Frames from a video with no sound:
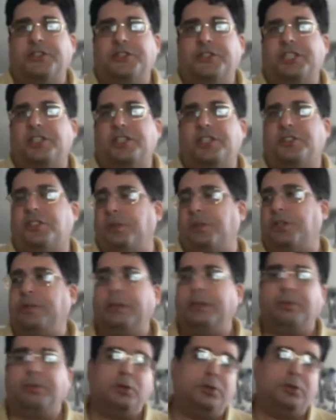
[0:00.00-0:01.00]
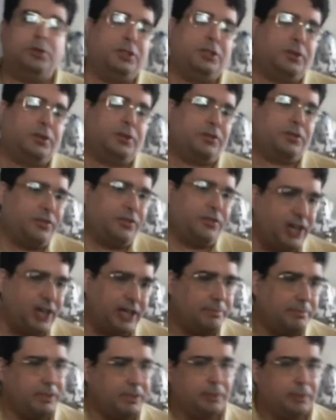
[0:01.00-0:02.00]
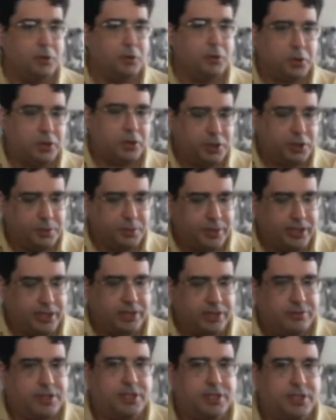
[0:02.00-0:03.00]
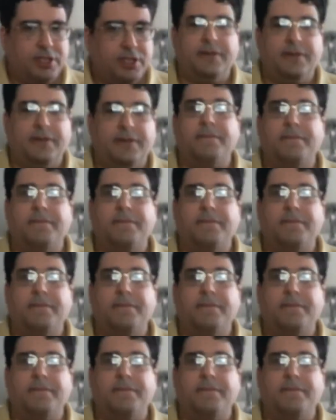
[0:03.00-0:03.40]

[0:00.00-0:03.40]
different levels in the industry. Whether it's people who do it for fun, people who are doing it